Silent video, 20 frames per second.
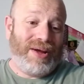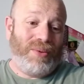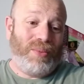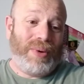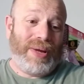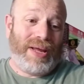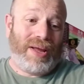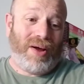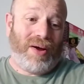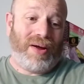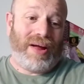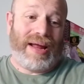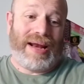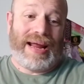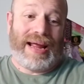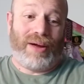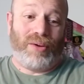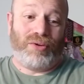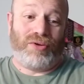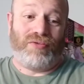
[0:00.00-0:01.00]
we got an
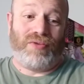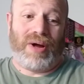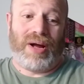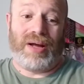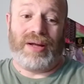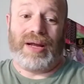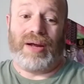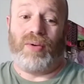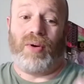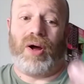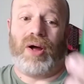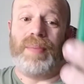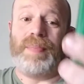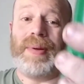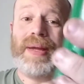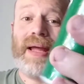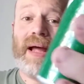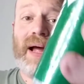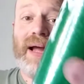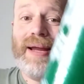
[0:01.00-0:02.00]
El Dorado
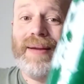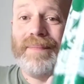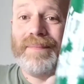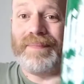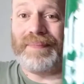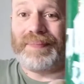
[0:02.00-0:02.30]
IPA